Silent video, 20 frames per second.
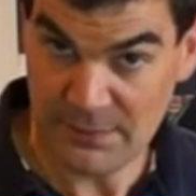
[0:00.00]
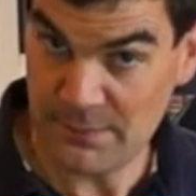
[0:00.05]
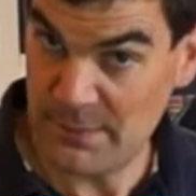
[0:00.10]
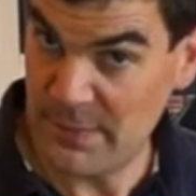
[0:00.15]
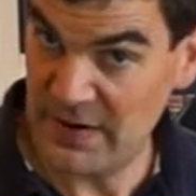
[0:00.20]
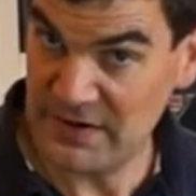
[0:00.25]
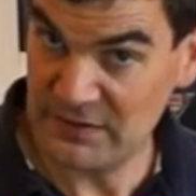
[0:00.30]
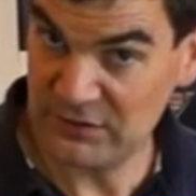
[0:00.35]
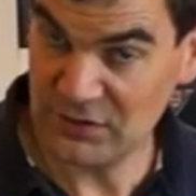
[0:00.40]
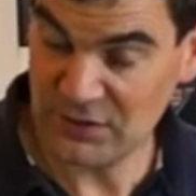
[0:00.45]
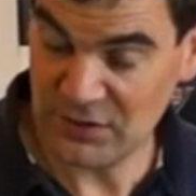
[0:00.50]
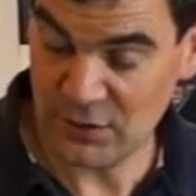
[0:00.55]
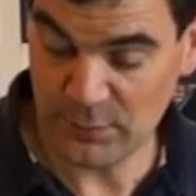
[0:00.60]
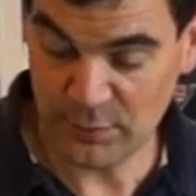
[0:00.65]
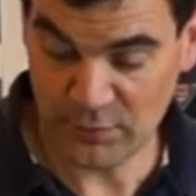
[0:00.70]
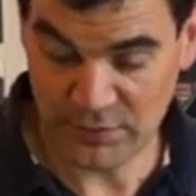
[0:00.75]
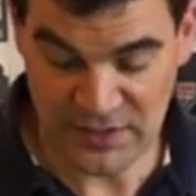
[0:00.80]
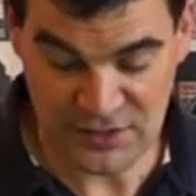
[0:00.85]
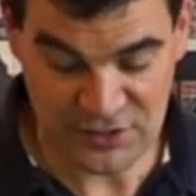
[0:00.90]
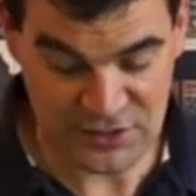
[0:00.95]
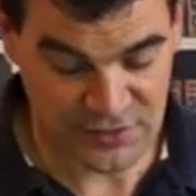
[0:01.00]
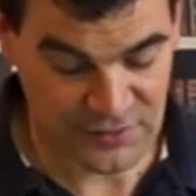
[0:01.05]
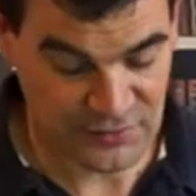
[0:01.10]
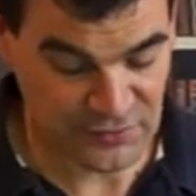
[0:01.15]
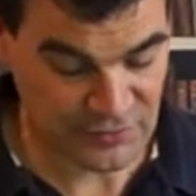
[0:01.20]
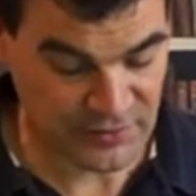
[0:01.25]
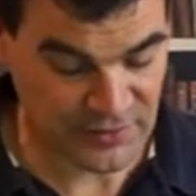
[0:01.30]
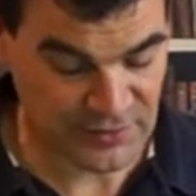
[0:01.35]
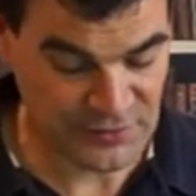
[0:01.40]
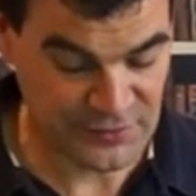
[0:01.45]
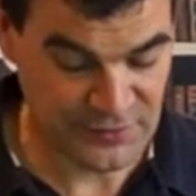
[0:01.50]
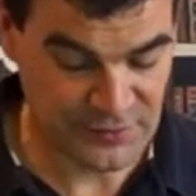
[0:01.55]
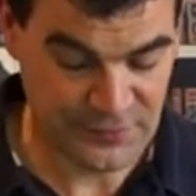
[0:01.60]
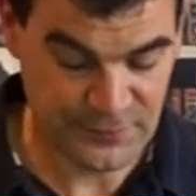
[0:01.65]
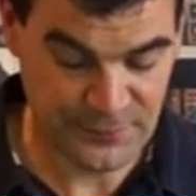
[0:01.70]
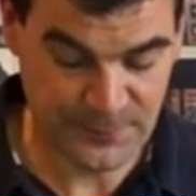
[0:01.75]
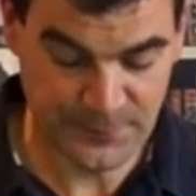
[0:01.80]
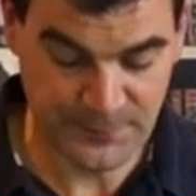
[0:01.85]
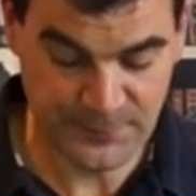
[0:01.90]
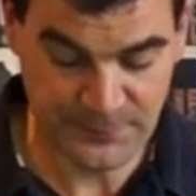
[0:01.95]
and basic operation instructions.
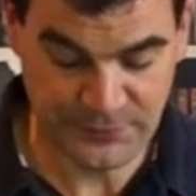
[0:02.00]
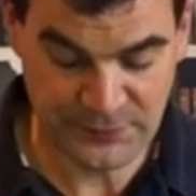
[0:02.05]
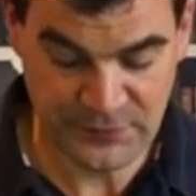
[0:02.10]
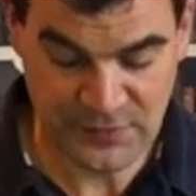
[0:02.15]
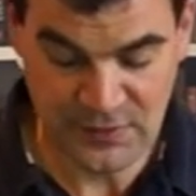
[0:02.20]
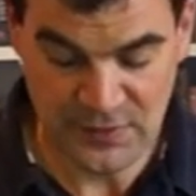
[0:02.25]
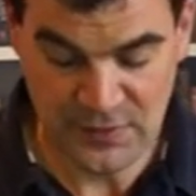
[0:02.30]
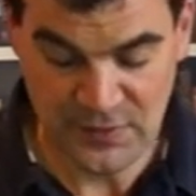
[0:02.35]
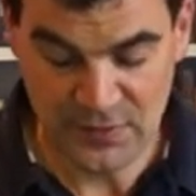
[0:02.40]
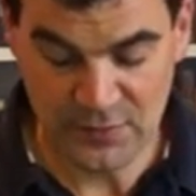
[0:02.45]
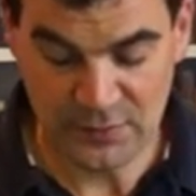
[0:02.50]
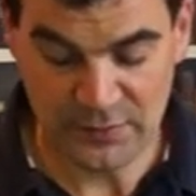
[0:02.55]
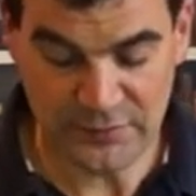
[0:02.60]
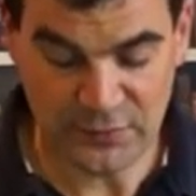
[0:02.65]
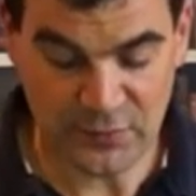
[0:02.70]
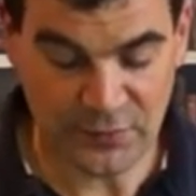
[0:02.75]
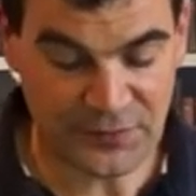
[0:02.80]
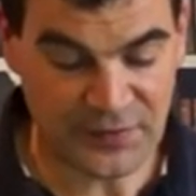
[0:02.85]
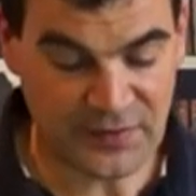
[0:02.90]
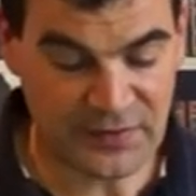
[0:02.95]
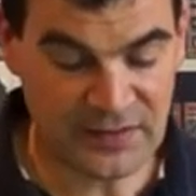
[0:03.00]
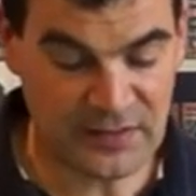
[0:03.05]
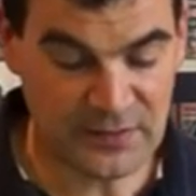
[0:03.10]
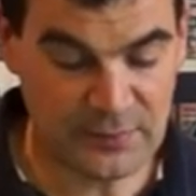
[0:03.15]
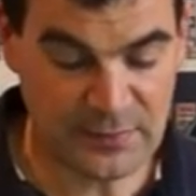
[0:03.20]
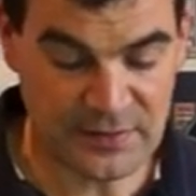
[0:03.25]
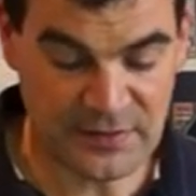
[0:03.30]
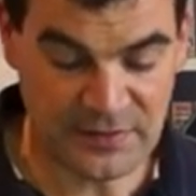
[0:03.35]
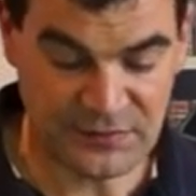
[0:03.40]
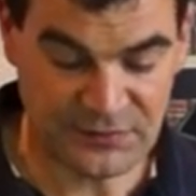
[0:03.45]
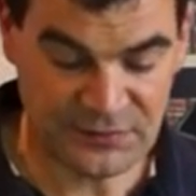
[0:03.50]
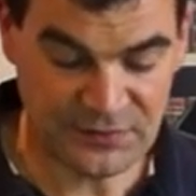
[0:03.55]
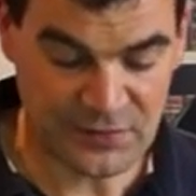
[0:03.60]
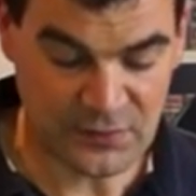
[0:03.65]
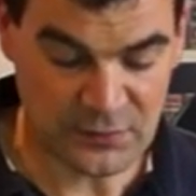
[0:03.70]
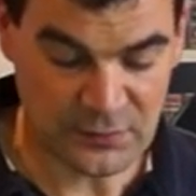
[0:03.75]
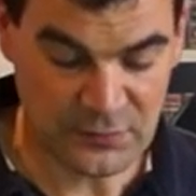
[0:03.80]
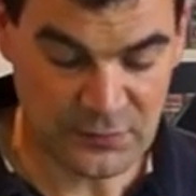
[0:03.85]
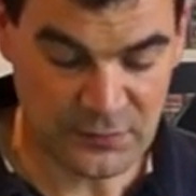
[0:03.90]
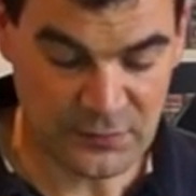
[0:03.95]
We've got the hub
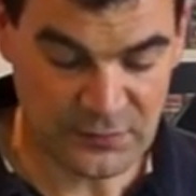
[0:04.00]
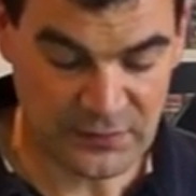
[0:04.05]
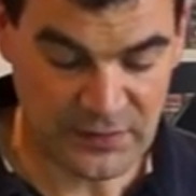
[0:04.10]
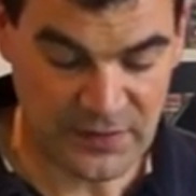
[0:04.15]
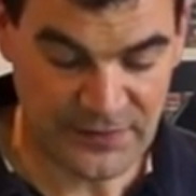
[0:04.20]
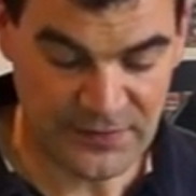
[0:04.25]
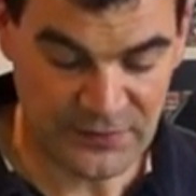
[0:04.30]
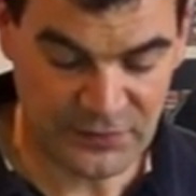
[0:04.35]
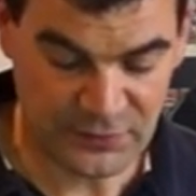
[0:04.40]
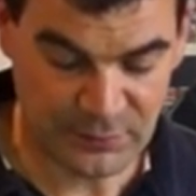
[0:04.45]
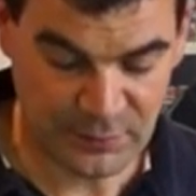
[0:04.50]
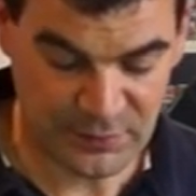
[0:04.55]
itself, and this is